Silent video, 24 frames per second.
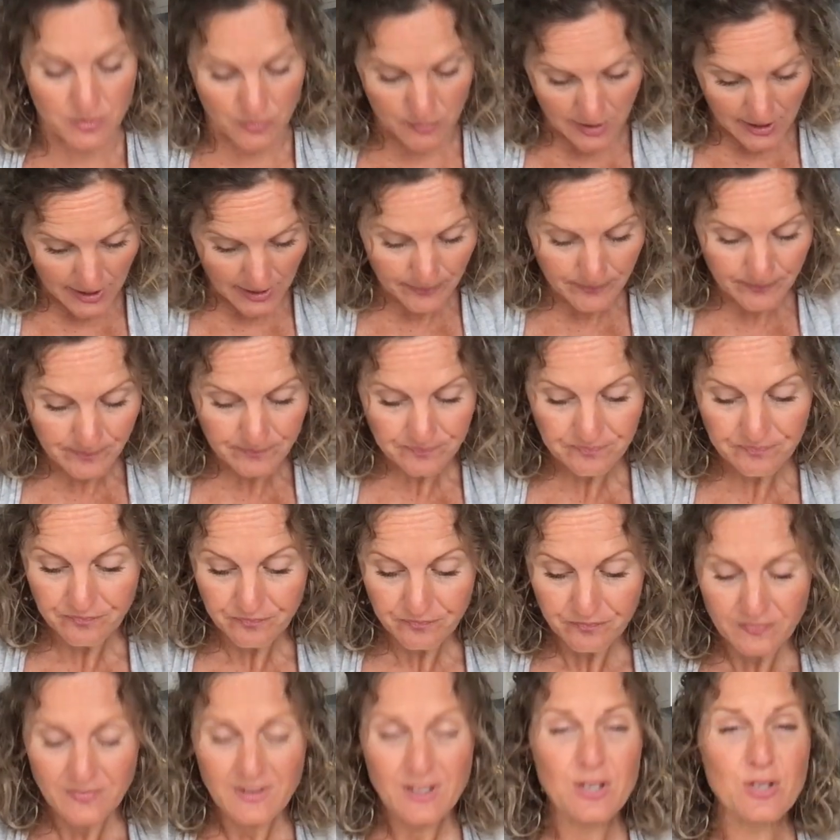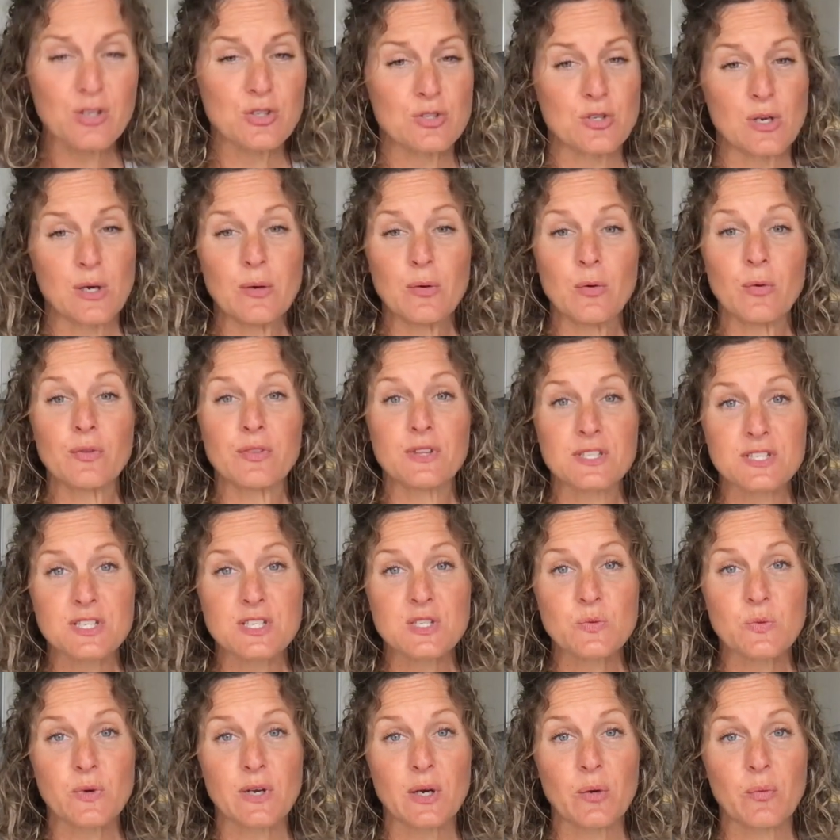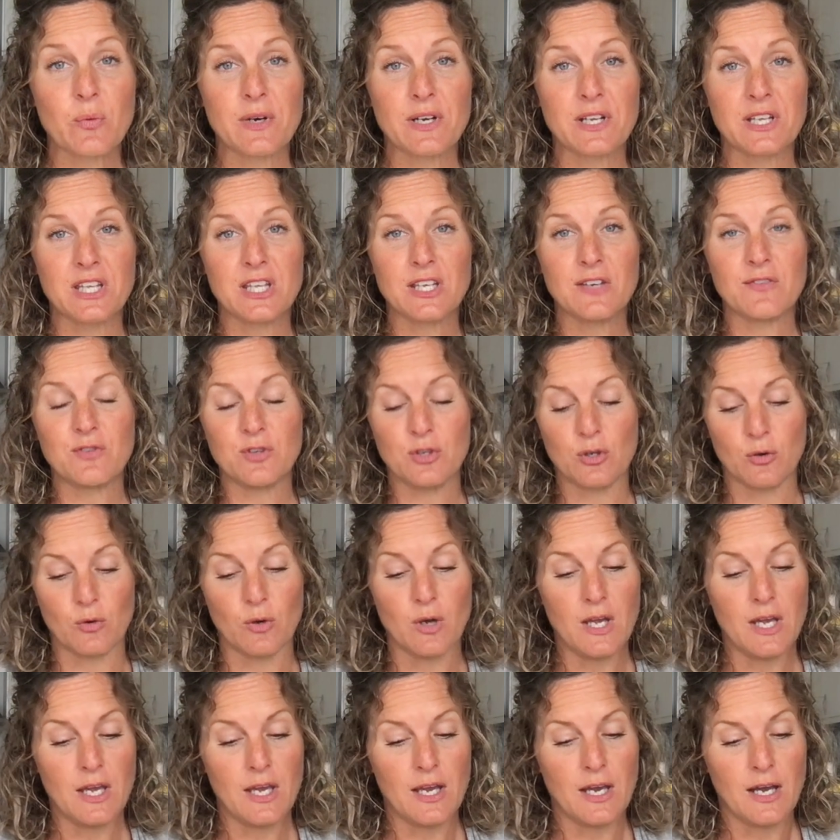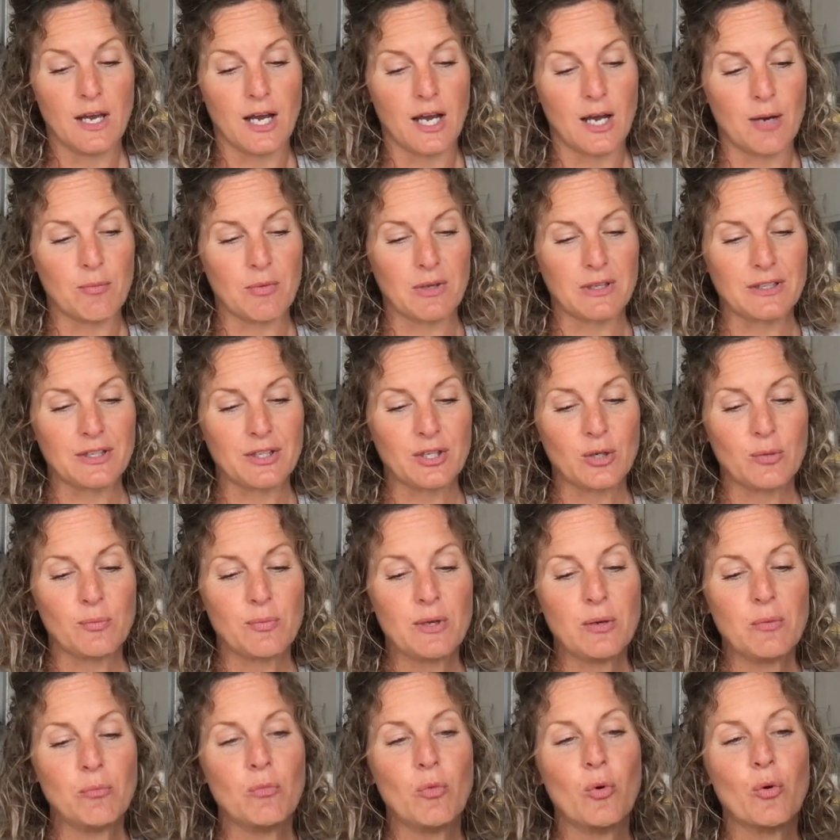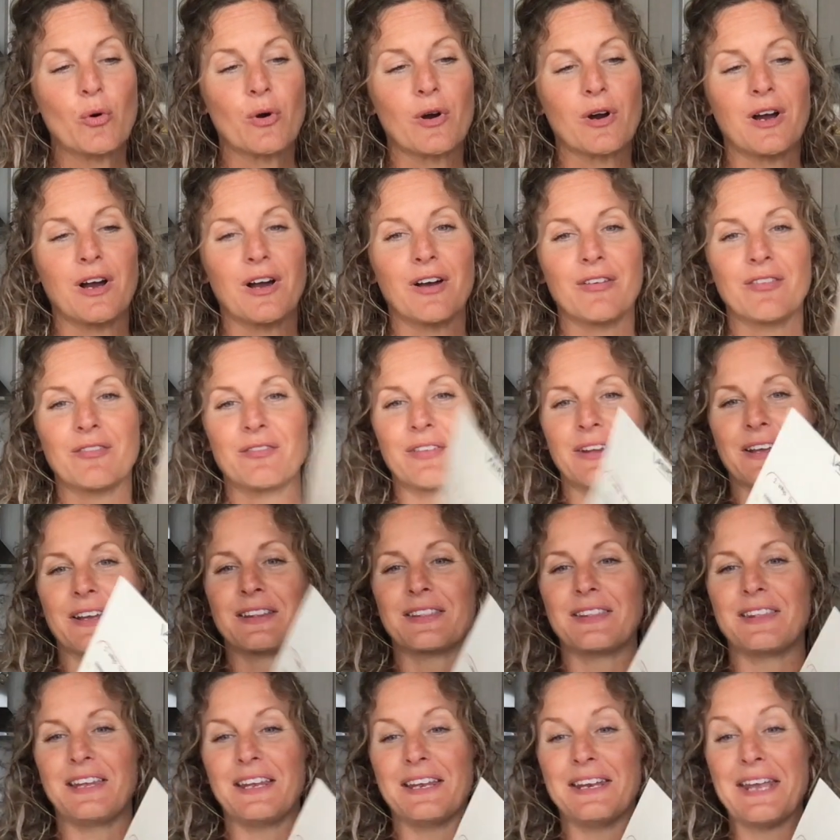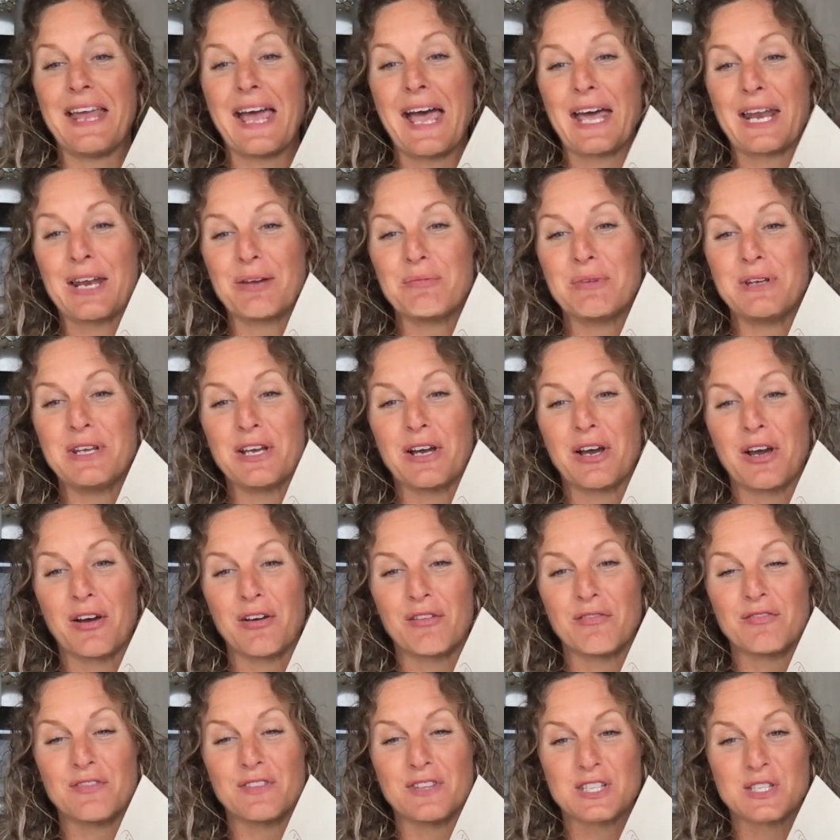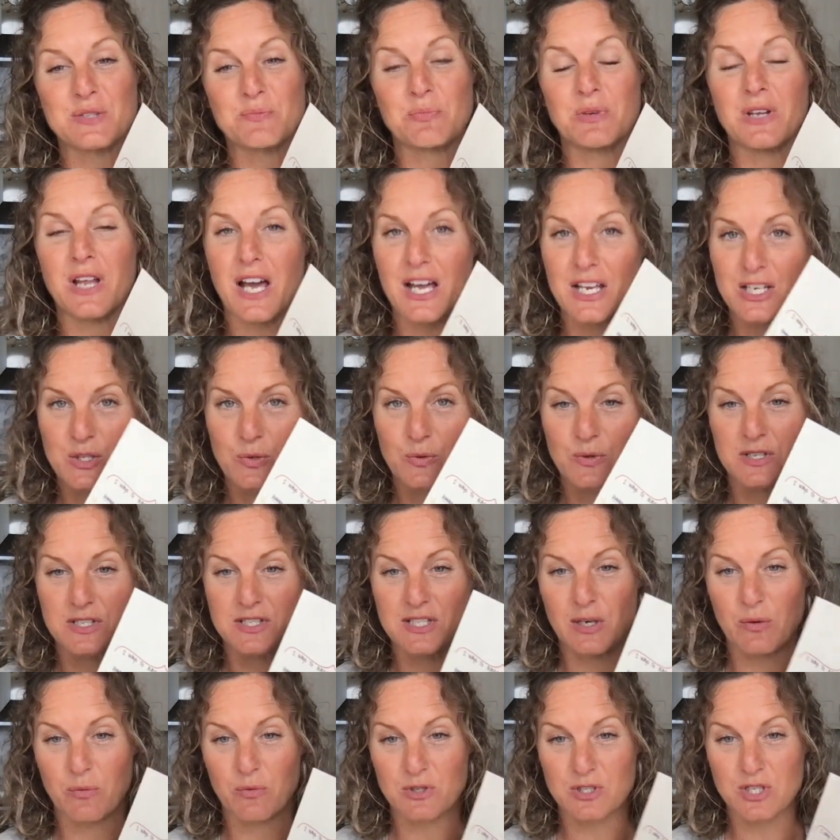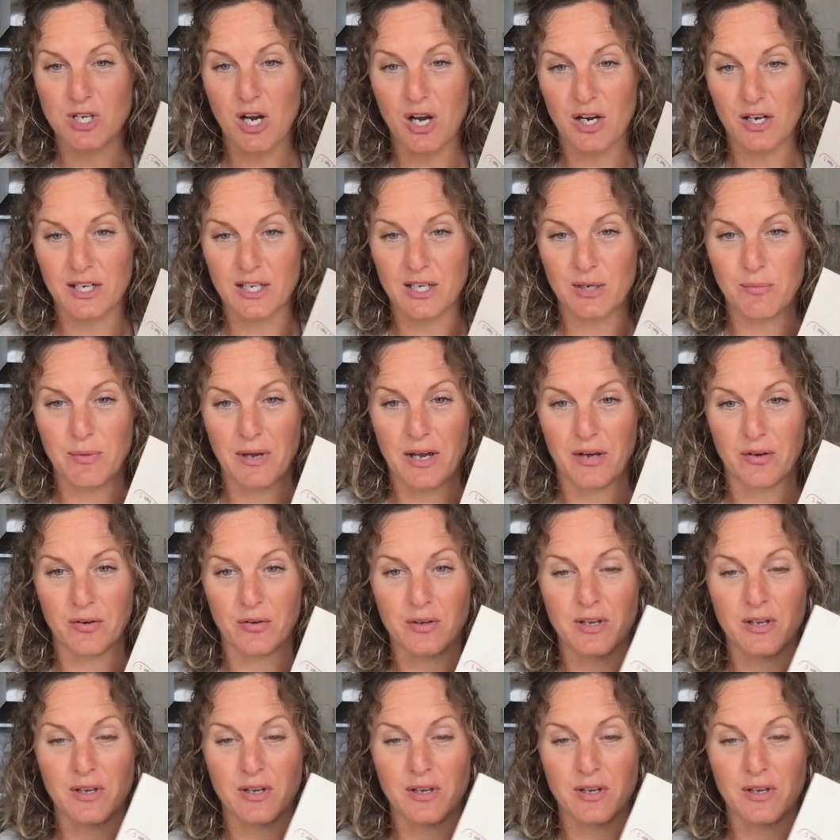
Okay, so this is what I want to give you, a little bit more of like the anatomy of this plot twist that we're talking about.